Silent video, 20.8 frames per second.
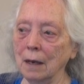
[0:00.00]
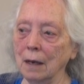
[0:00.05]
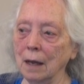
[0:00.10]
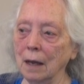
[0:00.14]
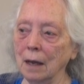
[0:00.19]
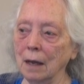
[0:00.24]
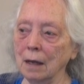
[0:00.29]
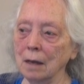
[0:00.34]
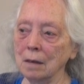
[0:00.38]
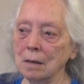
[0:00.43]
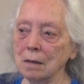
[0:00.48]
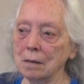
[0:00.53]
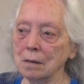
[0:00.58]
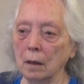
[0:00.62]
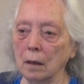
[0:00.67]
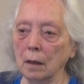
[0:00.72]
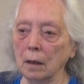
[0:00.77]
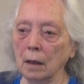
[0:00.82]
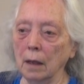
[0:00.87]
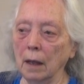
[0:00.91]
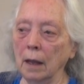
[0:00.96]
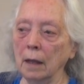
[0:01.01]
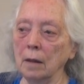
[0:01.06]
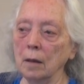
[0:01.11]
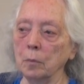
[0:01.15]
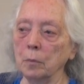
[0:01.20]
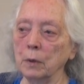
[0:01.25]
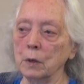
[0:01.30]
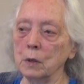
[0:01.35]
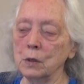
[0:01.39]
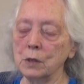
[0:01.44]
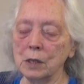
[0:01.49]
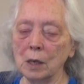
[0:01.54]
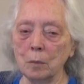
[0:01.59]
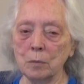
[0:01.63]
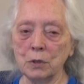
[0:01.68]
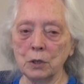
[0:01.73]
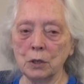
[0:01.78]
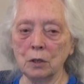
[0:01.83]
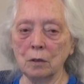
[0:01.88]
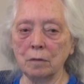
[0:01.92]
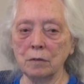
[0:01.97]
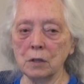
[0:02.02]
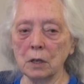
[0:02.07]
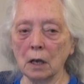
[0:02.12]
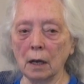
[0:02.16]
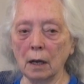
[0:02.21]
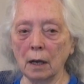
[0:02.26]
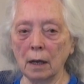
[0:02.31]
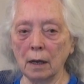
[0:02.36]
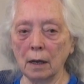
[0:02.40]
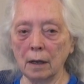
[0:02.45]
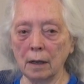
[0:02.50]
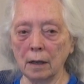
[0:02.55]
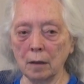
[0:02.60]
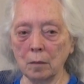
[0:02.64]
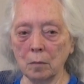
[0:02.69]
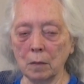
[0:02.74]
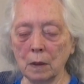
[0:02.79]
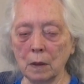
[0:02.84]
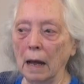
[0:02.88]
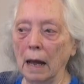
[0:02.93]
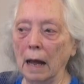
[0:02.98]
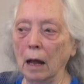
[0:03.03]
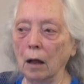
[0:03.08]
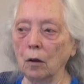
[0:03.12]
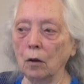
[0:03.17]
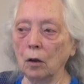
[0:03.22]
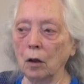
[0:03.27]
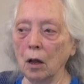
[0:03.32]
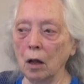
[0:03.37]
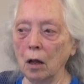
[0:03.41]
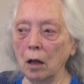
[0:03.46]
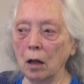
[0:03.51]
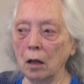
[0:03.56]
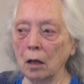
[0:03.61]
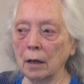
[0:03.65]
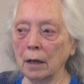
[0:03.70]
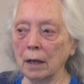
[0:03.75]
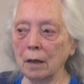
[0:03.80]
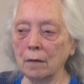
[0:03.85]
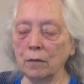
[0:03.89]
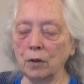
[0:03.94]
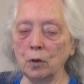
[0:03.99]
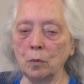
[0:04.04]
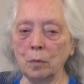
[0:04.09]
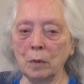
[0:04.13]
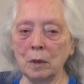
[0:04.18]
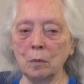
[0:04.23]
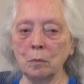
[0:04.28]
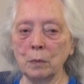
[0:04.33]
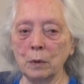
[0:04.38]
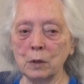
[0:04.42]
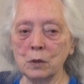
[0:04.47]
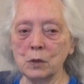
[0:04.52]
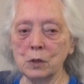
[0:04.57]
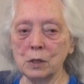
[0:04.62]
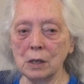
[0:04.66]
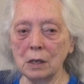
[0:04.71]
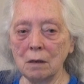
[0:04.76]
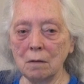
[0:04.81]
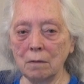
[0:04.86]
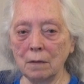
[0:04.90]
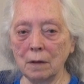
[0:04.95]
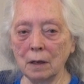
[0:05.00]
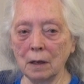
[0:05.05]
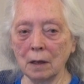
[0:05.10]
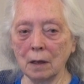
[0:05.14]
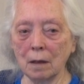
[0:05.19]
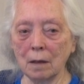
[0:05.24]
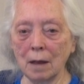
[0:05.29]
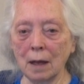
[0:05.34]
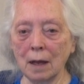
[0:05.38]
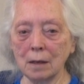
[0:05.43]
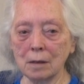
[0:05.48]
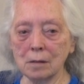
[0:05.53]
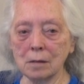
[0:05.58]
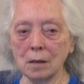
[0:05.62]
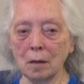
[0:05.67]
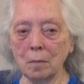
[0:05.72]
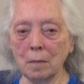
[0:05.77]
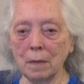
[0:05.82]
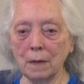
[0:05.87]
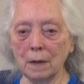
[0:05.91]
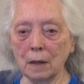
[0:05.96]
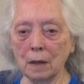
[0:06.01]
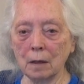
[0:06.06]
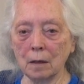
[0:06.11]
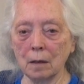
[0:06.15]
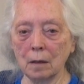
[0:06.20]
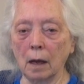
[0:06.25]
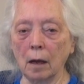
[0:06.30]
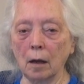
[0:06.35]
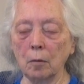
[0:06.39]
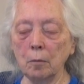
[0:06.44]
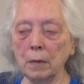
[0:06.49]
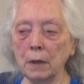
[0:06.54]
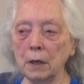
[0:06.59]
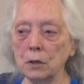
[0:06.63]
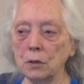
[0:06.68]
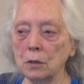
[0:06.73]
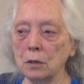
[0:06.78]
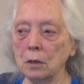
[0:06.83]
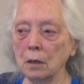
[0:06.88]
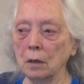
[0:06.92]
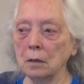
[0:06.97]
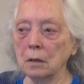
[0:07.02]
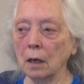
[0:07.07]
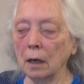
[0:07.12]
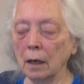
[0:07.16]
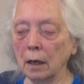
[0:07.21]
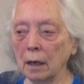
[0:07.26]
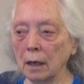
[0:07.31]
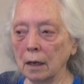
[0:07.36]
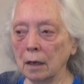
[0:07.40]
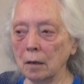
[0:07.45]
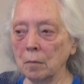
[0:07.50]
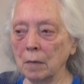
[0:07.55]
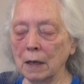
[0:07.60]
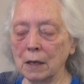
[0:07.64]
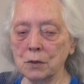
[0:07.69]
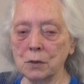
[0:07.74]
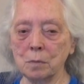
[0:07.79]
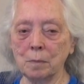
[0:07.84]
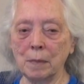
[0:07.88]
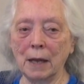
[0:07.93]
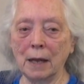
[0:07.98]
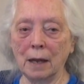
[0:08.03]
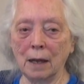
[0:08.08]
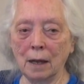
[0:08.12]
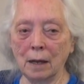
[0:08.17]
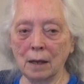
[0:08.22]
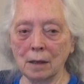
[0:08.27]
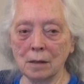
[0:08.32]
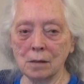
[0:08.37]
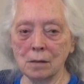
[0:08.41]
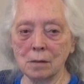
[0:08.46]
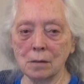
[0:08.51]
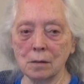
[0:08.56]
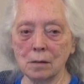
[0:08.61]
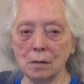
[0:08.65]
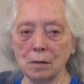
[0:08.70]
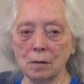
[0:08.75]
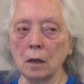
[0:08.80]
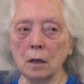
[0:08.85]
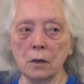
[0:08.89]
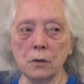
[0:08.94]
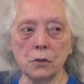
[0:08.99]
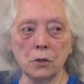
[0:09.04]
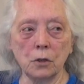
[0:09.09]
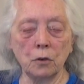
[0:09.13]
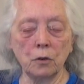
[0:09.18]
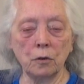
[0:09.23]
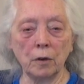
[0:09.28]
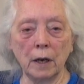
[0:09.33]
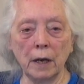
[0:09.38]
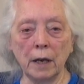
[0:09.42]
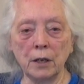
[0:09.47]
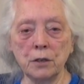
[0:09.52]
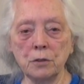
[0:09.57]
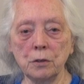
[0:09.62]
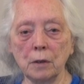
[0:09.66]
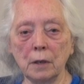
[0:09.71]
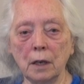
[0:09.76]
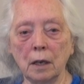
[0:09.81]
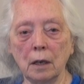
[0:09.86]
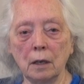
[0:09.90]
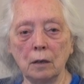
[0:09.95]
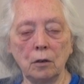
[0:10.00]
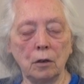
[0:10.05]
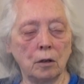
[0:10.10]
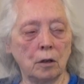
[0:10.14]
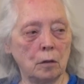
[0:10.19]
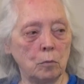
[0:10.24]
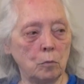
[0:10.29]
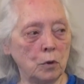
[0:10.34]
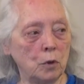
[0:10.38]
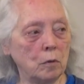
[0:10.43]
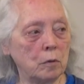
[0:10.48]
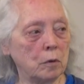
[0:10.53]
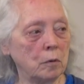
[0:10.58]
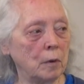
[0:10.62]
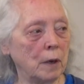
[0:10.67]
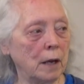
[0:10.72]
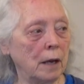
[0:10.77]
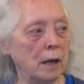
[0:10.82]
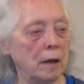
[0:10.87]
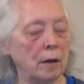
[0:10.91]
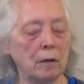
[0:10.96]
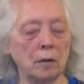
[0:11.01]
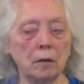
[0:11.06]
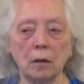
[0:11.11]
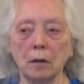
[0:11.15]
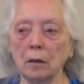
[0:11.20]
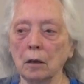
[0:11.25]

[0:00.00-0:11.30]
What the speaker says: has? And the perception of time. How long have you been perceiving that something? How much time has passed? So gradually, and you can move around,